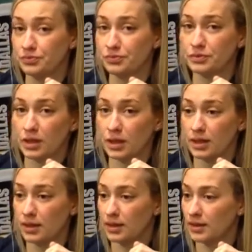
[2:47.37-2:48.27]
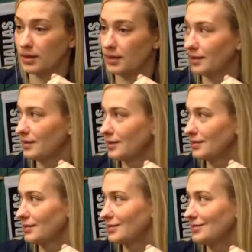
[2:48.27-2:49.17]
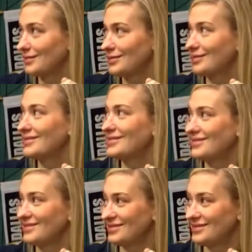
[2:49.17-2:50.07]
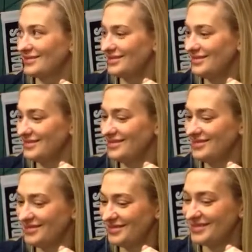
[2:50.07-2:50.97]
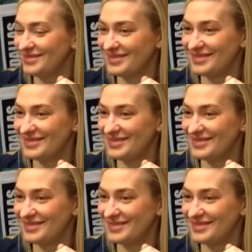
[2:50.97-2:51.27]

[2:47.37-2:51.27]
(not speaking)